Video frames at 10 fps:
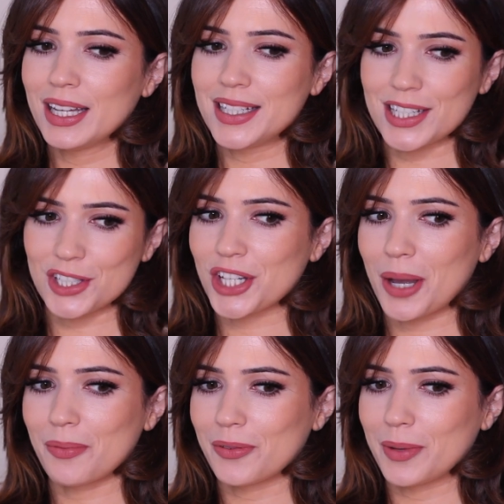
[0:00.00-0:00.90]
did a
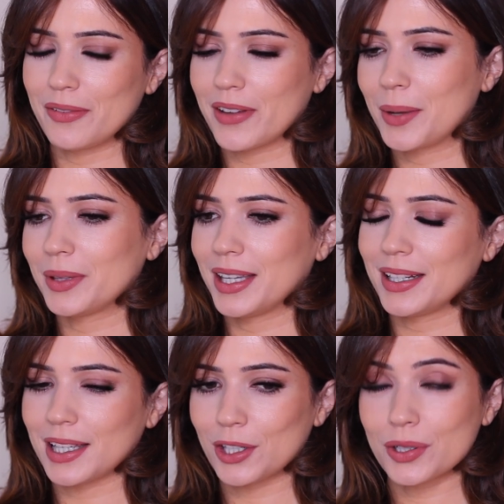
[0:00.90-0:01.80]
shop for my family
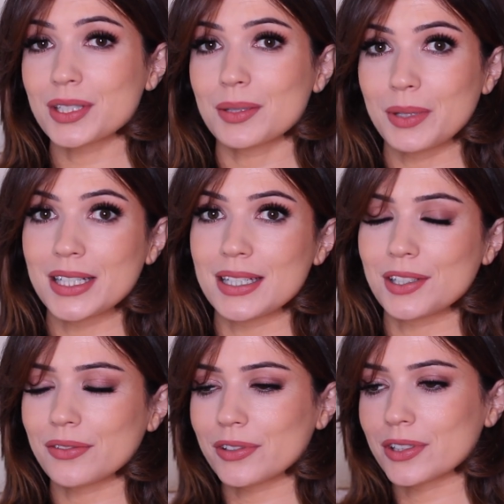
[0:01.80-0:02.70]
and he cooks a big
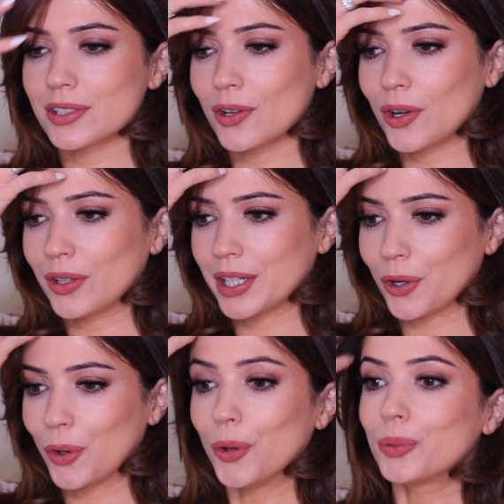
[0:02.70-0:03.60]
dinner for us all, like
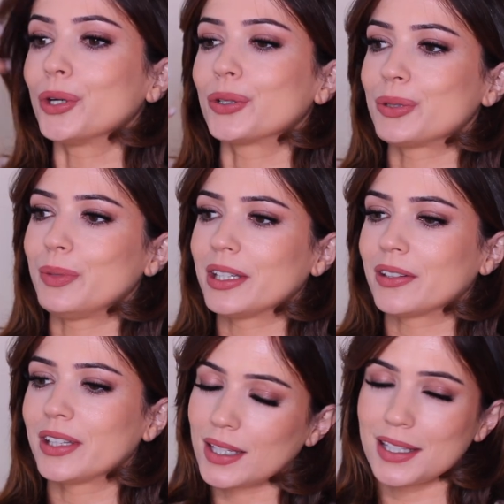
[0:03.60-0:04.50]
a home cooked
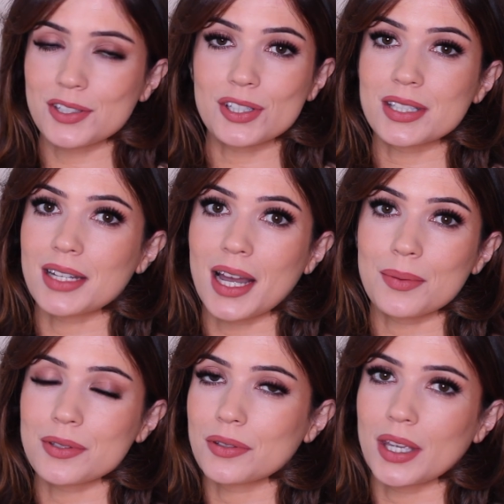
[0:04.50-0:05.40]
meal. He's just an
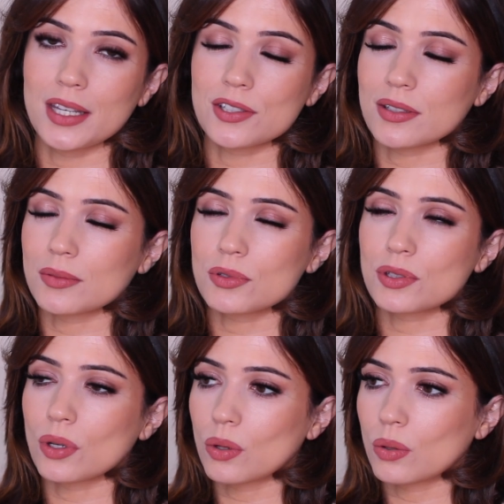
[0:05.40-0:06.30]
absolute angel. I'm
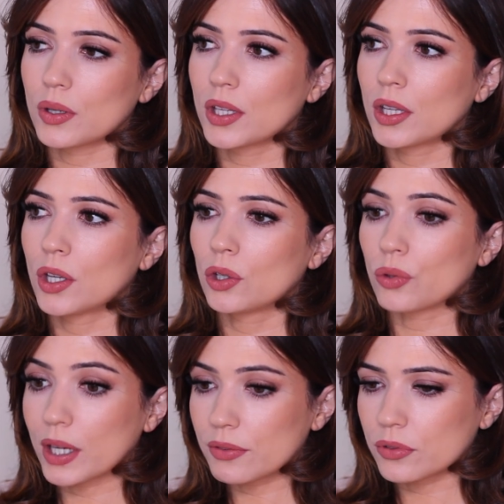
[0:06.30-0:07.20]
so
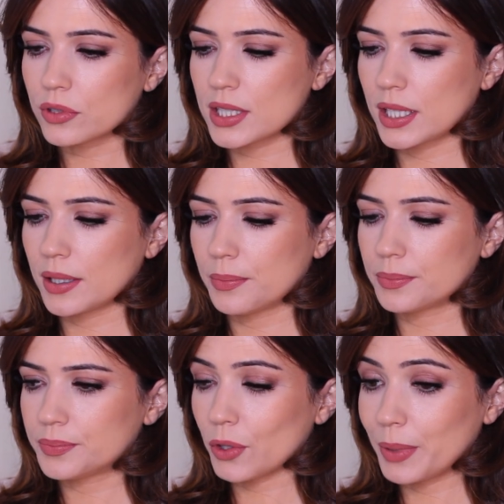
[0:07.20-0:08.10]
grateful to
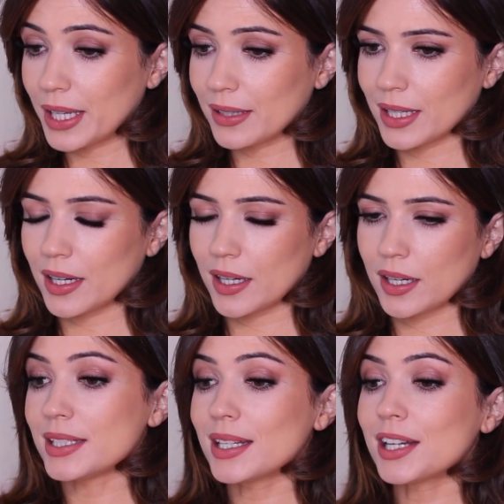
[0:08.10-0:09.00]
him for being there.
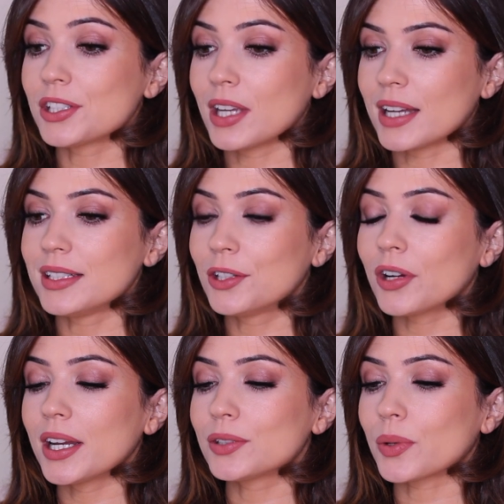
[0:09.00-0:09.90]
I did actually, I did
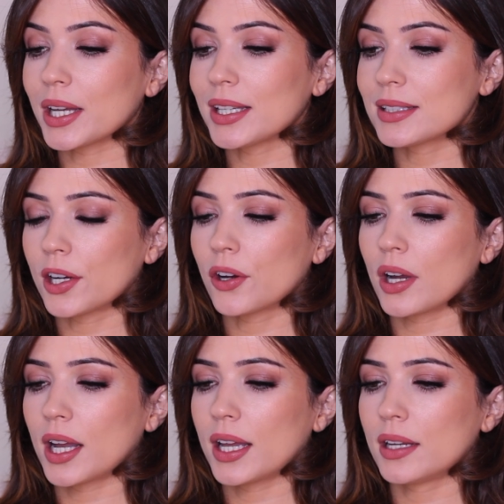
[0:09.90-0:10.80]
cry twice. I
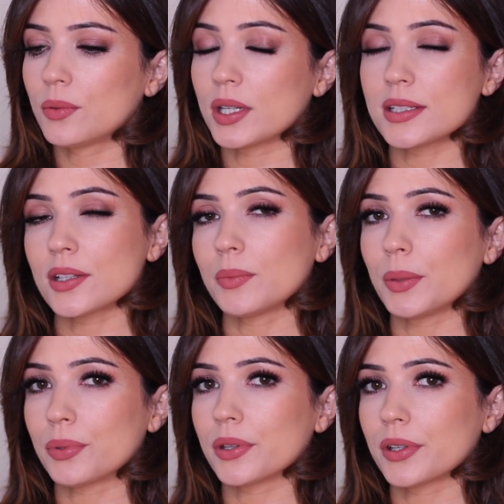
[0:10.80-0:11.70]
cried when I saw
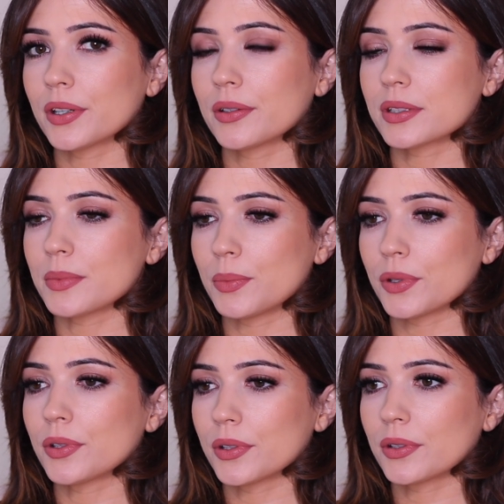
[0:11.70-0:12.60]
my brother because my
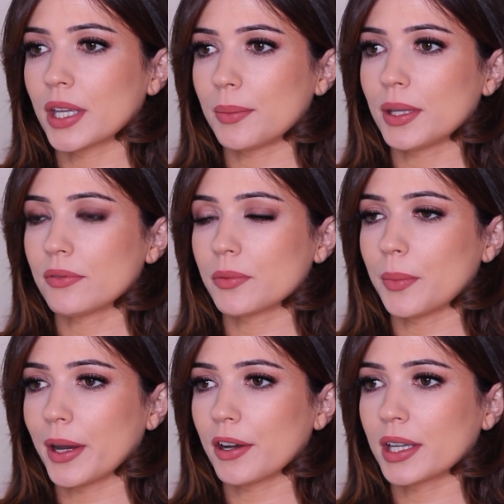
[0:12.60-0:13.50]
brother came in from
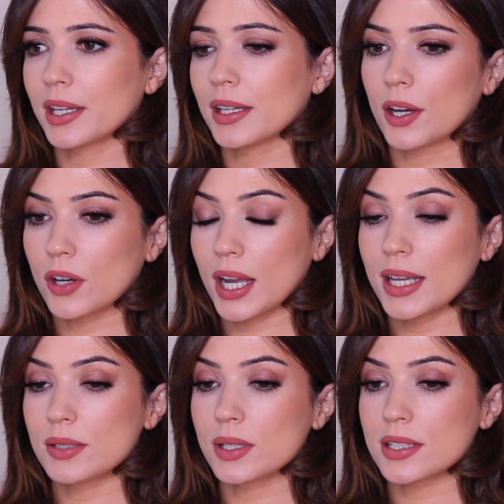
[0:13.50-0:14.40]
America. I
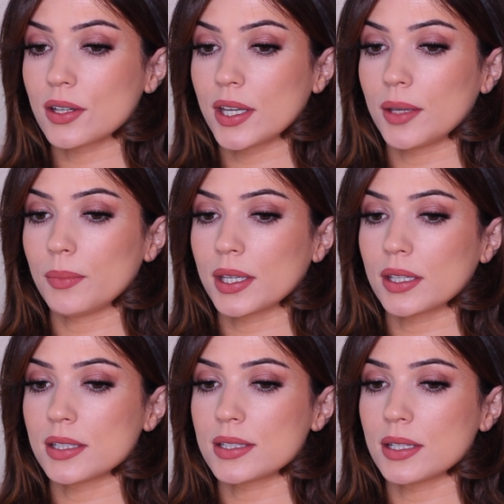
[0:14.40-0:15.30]
cried when I saw him
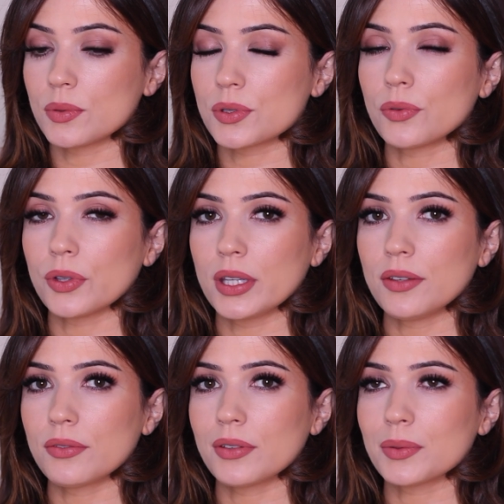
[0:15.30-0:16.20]
because it was a
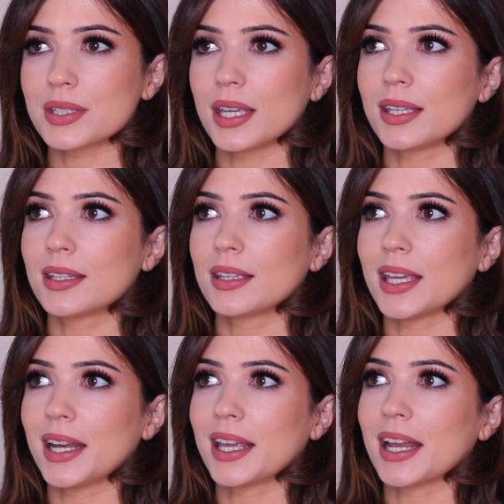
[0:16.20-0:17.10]
relief. It was like
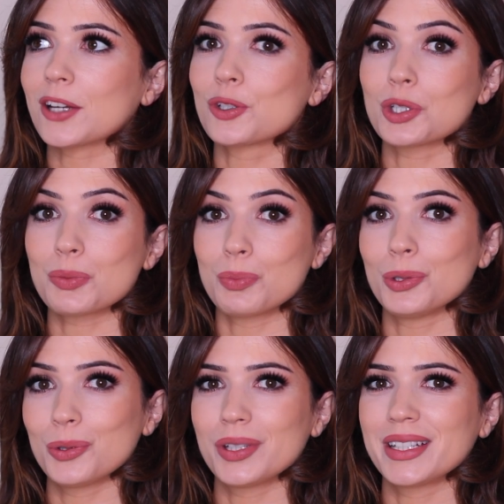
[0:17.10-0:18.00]
getting an extra
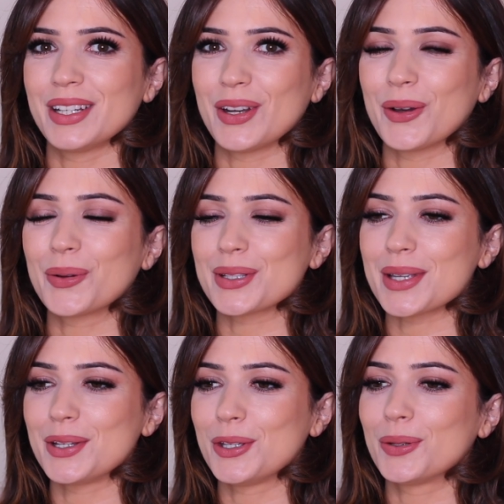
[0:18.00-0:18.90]
spoon, you know, because
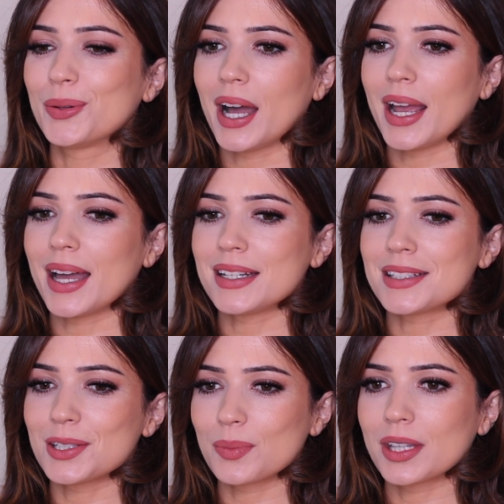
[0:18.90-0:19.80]
I knew I had a
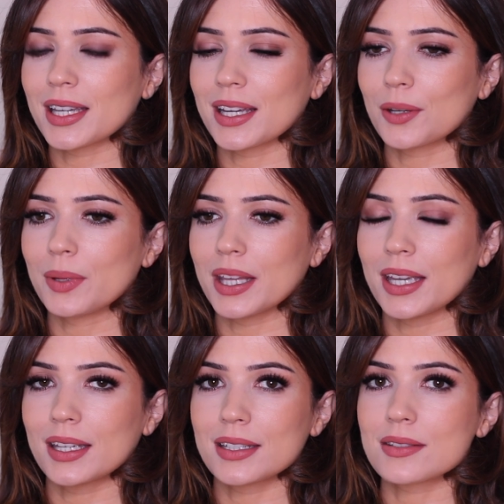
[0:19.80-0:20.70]
sibling. I could be
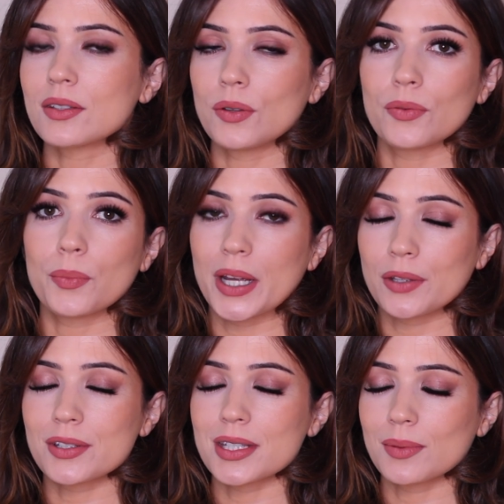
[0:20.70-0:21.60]
like, because my
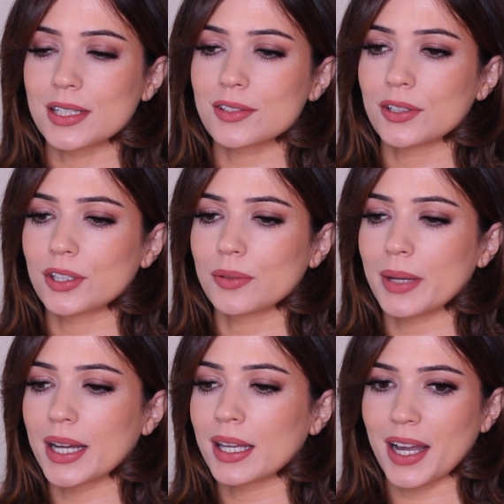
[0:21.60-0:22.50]
other siblings couldn't come
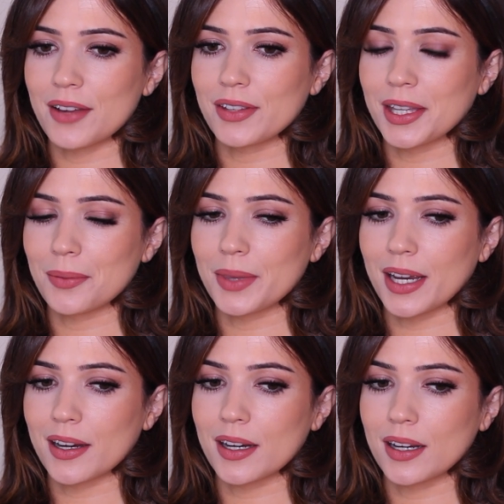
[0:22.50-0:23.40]
back. Having him
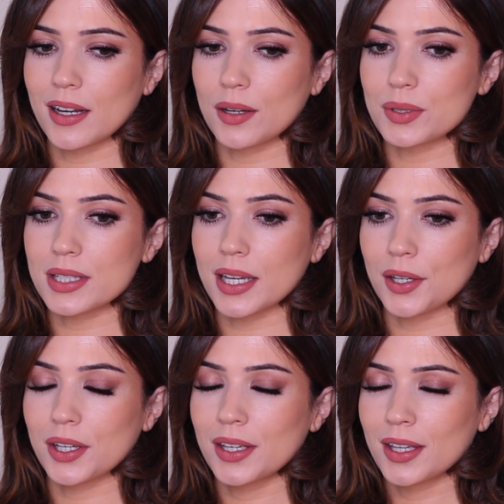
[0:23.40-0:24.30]
there, I was like,